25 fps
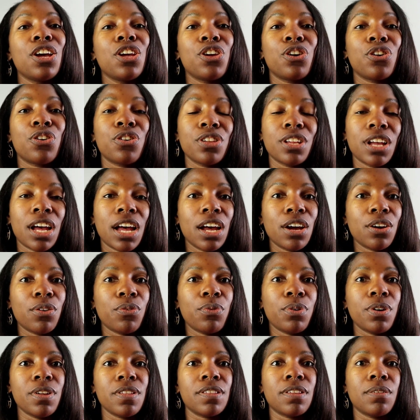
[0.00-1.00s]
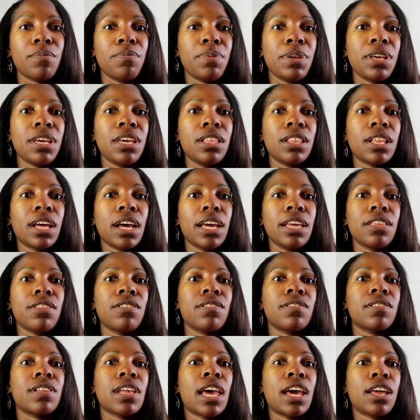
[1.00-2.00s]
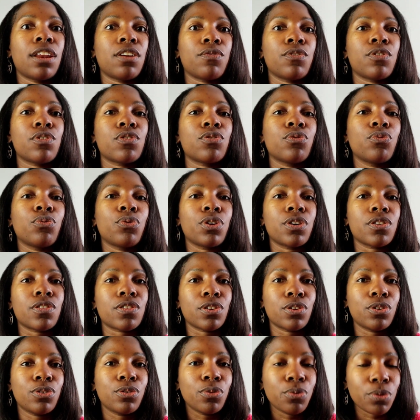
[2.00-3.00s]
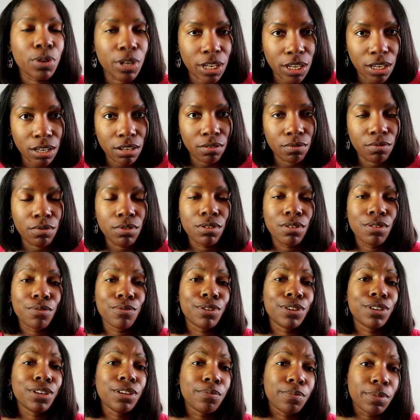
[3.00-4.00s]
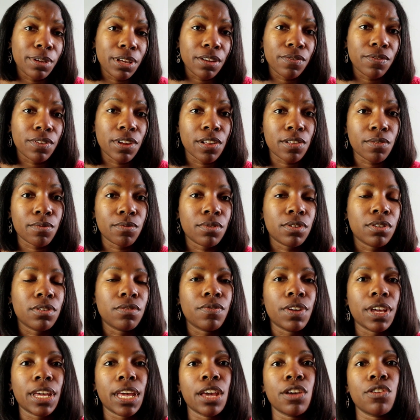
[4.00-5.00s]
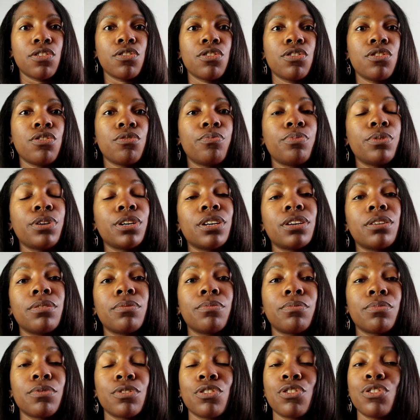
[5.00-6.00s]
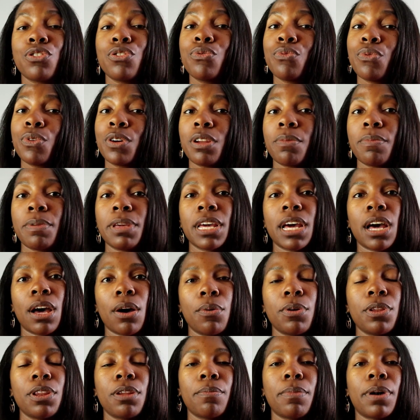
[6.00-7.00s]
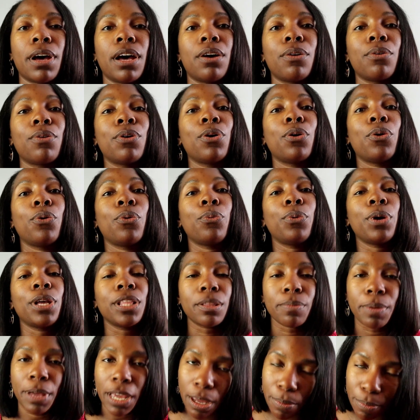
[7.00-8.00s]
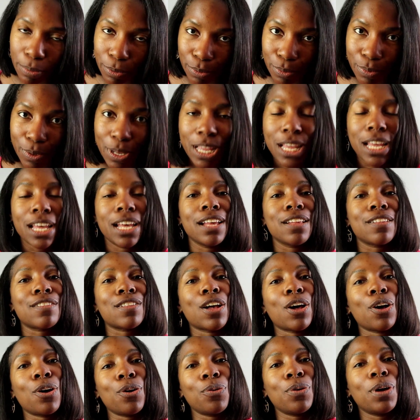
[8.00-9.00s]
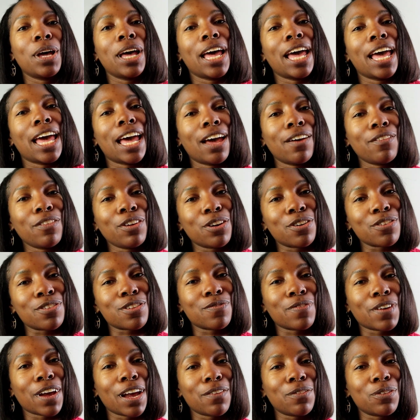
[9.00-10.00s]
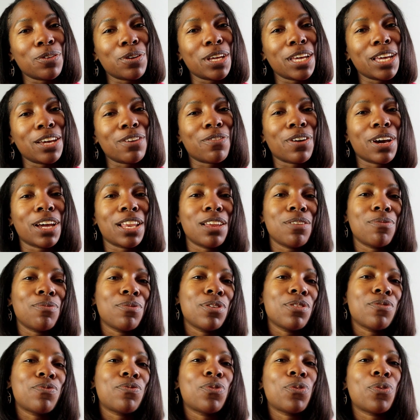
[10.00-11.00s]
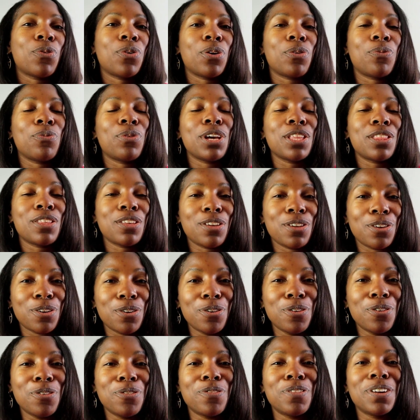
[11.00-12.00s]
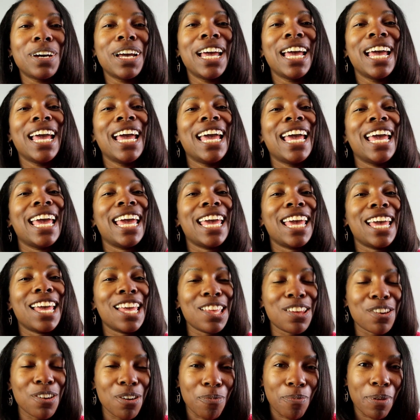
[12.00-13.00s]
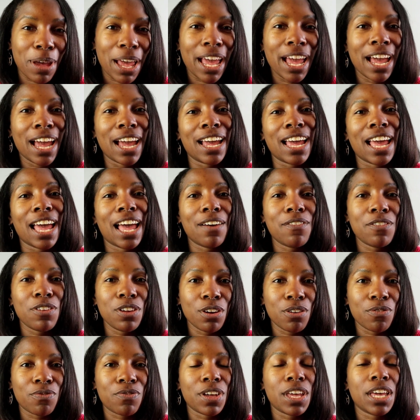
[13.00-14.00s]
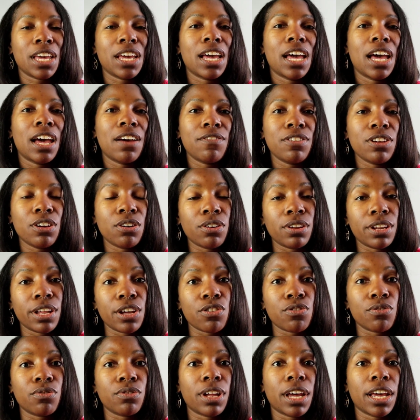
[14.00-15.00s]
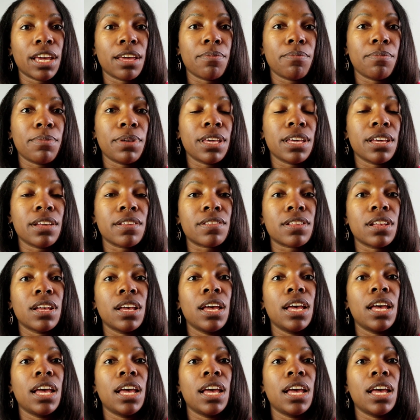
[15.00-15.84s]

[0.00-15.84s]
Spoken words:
You're not going to be like just at a resort secluded. Well, you could be if that's the vacation you book. You want to be out and about with the people. So have your survival kit ready with you in your bag, having your fan, having your electrolyte mix,